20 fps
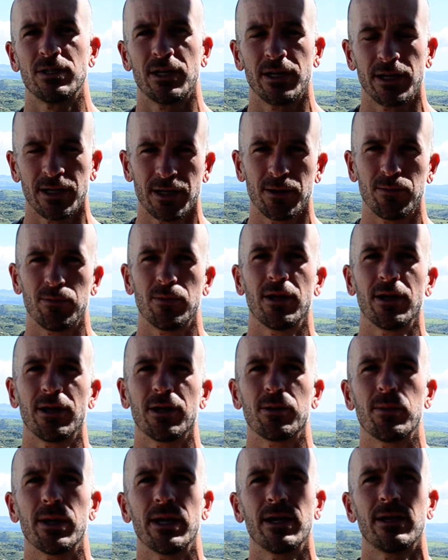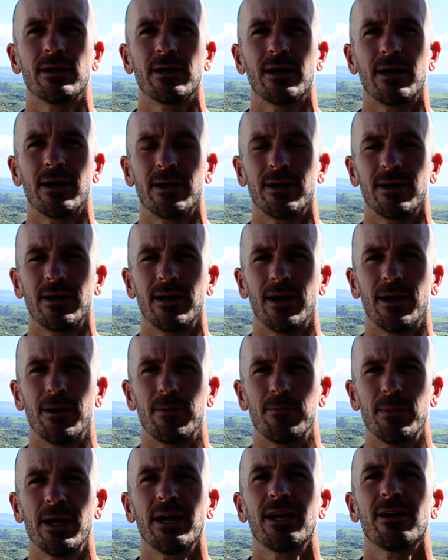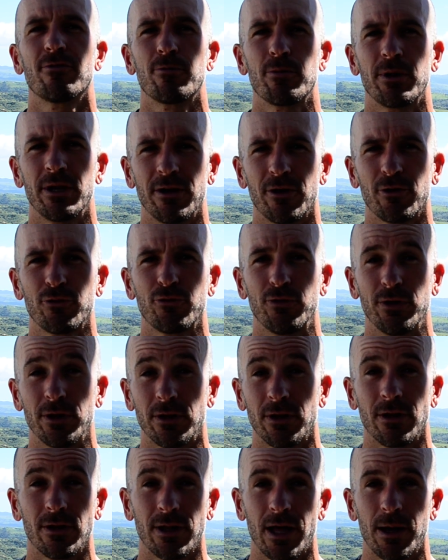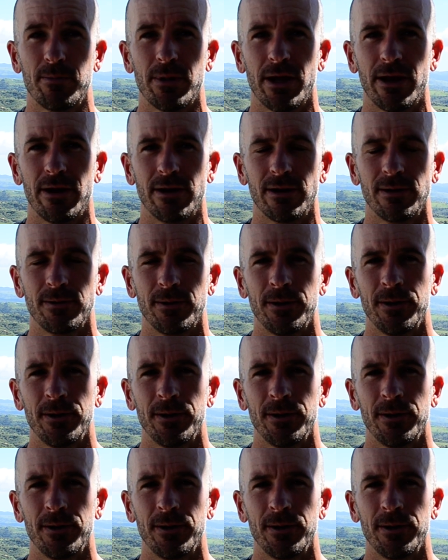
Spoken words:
and it can make everybody else feel a lot better.